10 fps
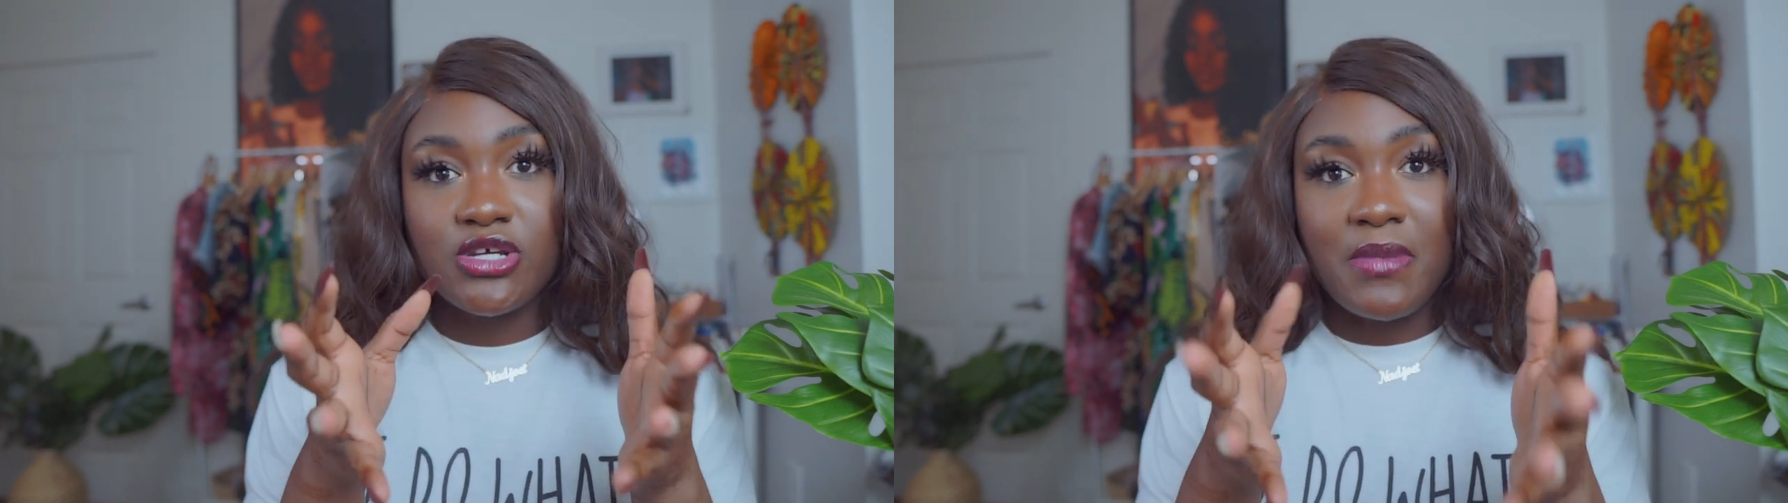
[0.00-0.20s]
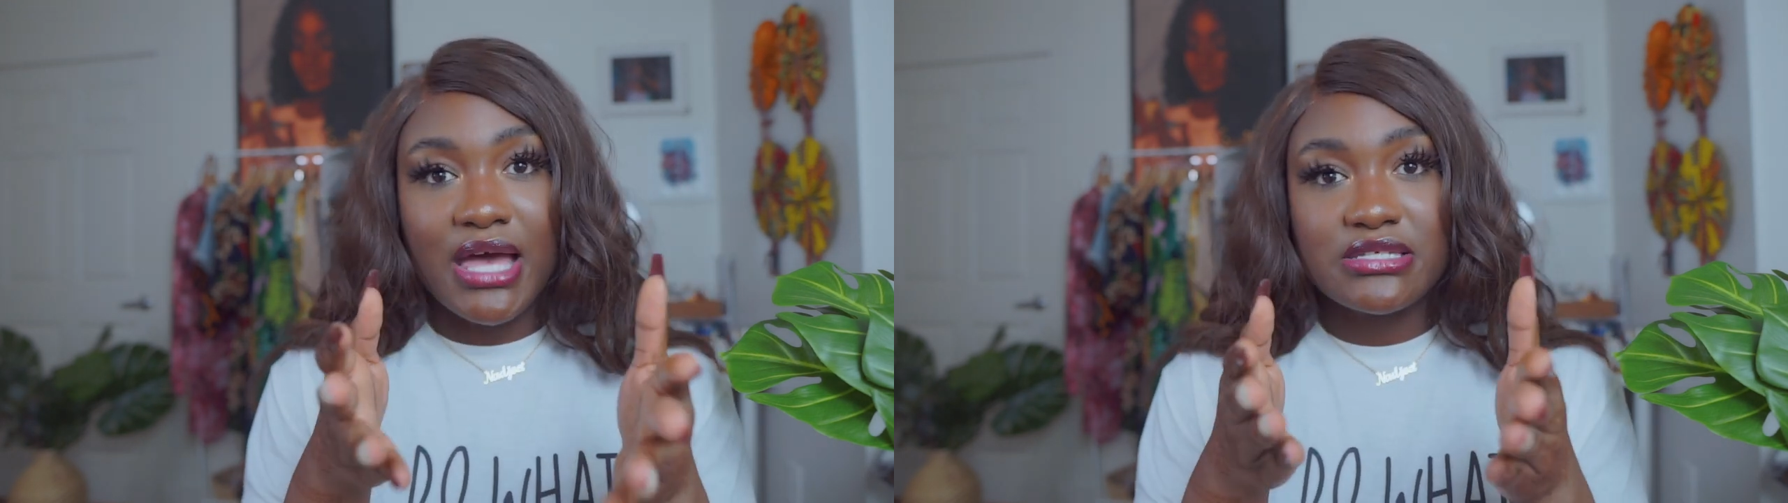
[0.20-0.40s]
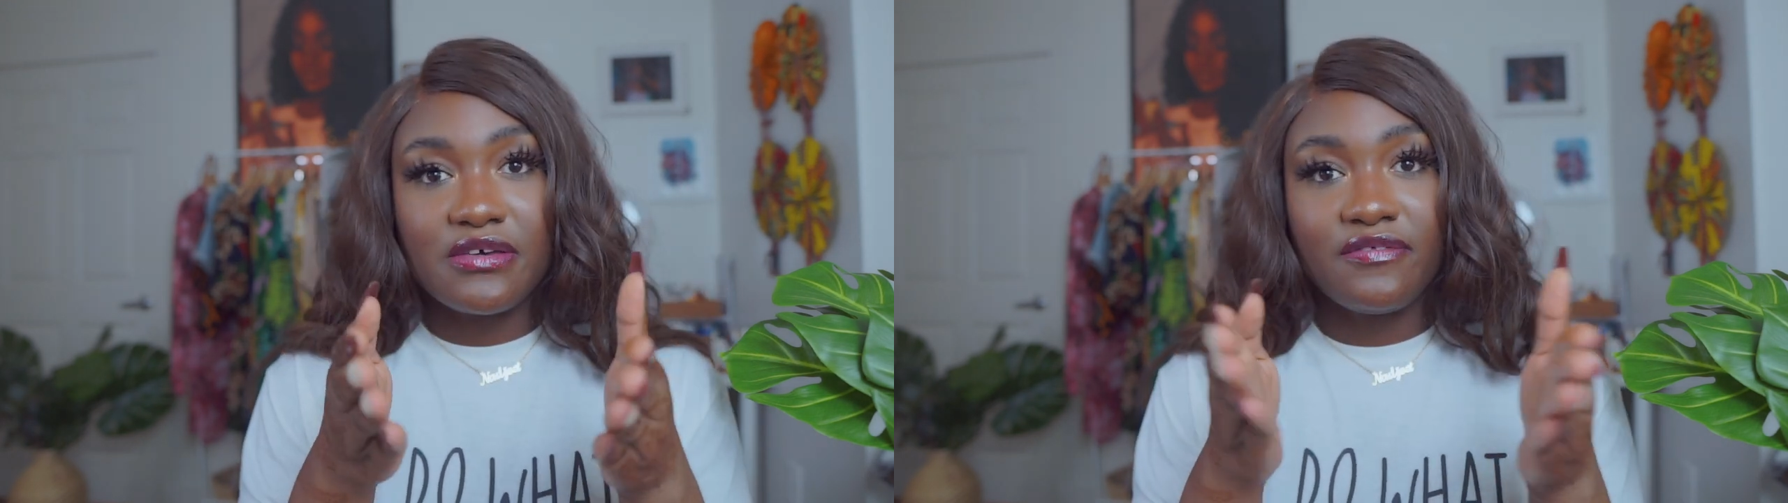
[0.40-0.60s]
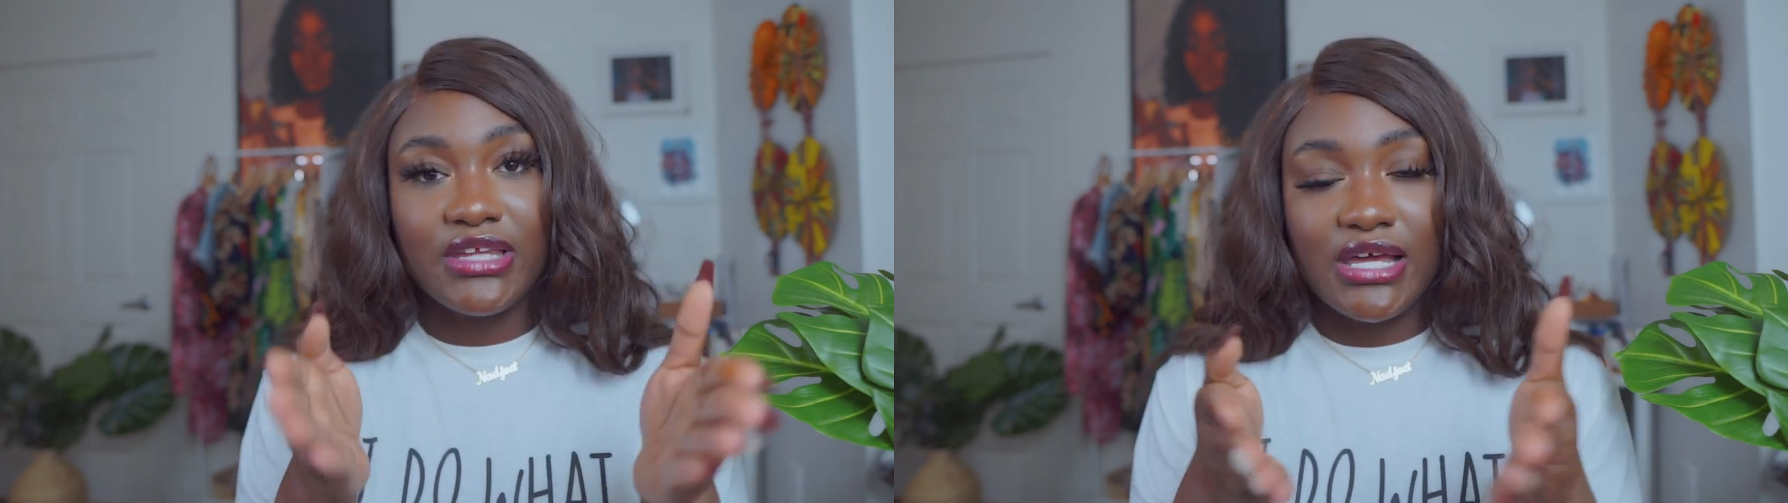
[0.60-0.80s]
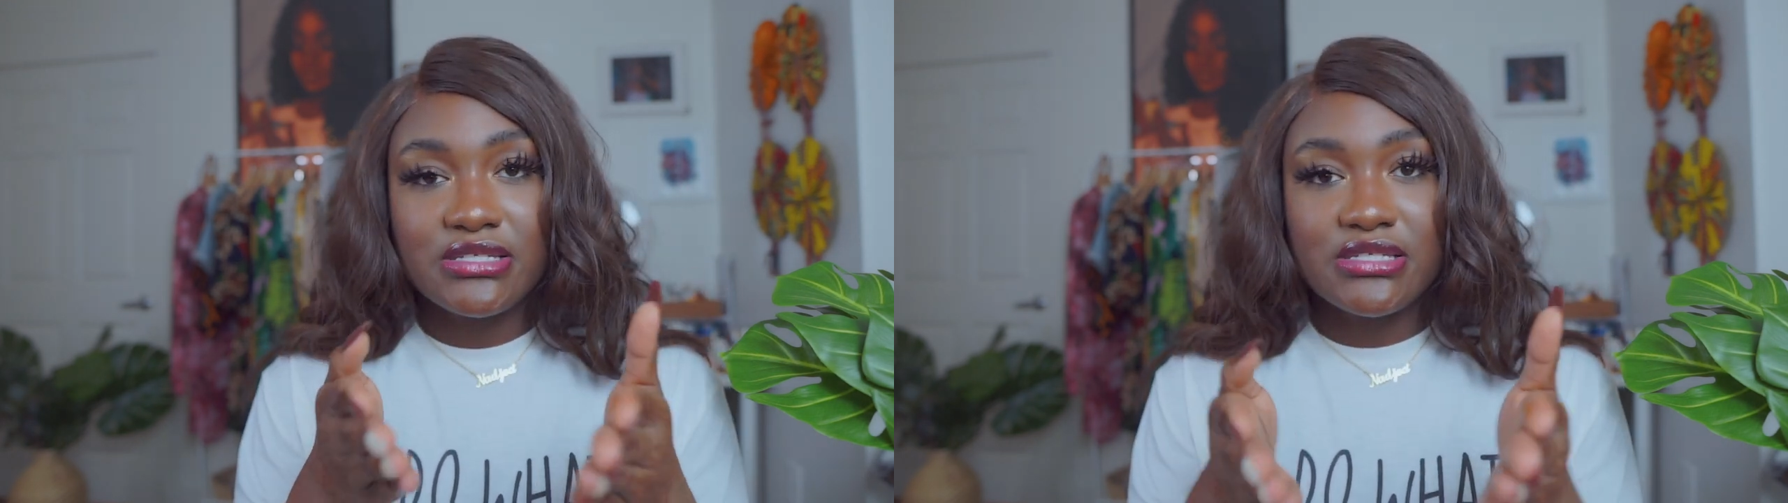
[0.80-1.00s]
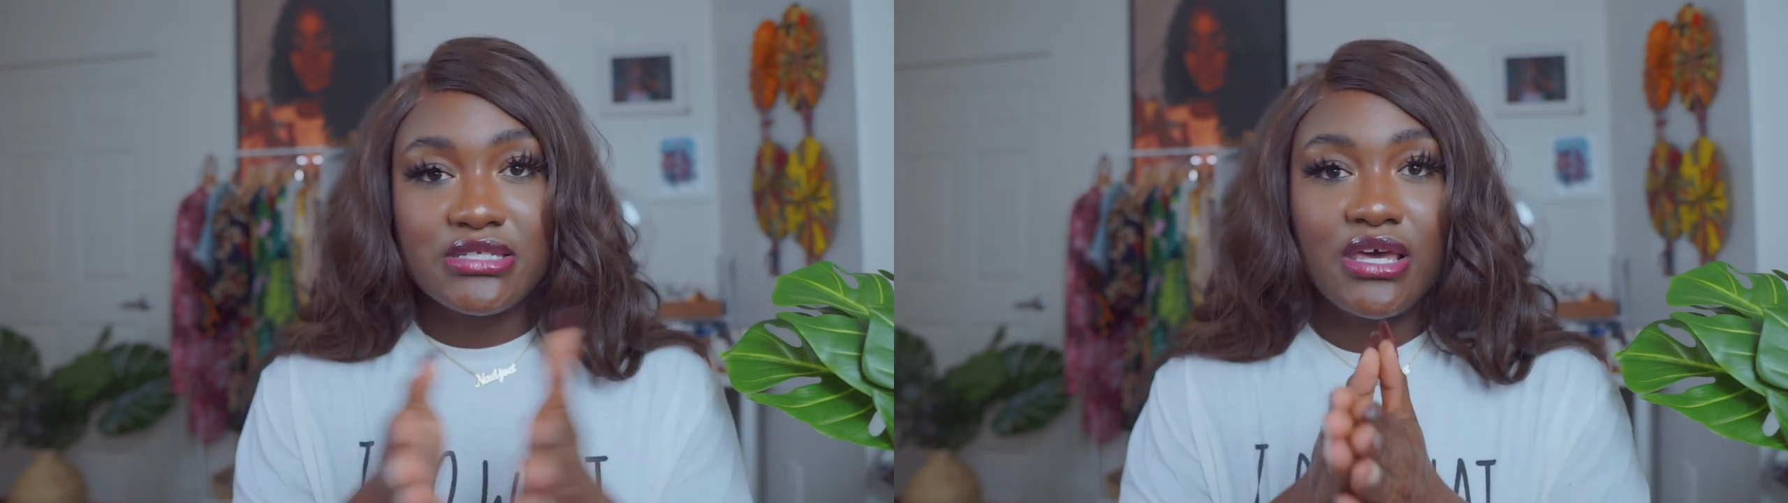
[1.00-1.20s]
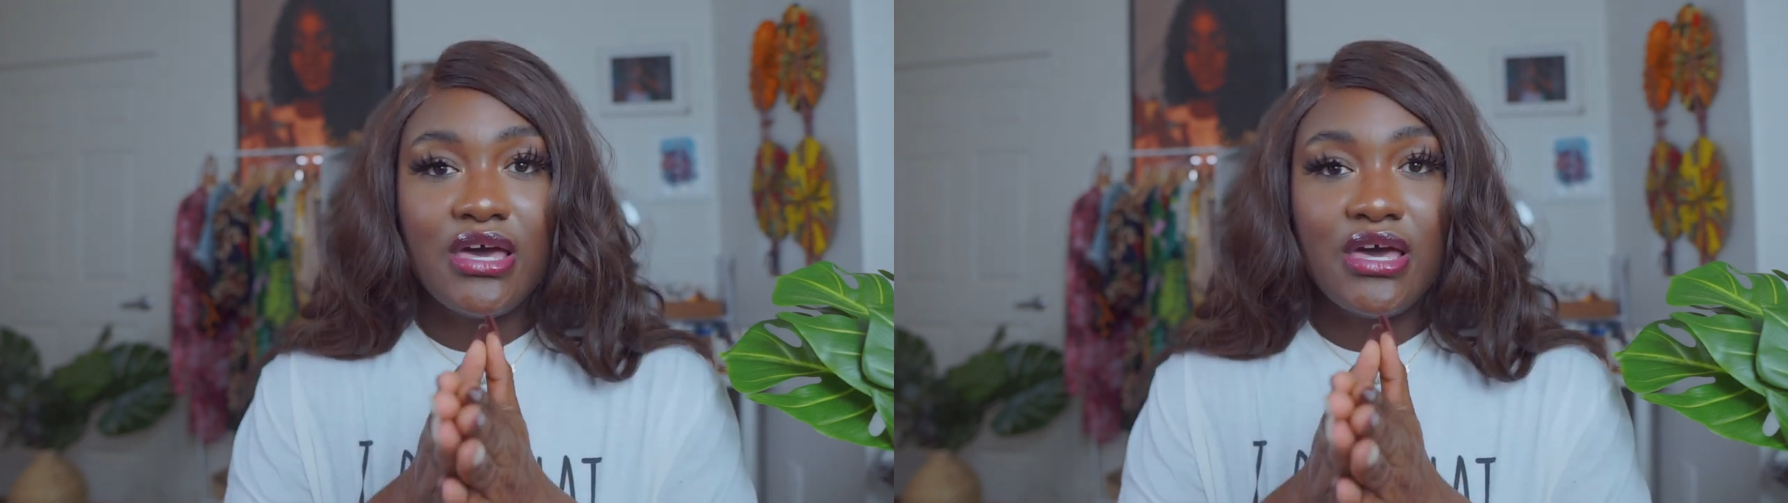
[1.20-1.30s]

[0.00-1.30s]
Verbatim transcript: a massive lens.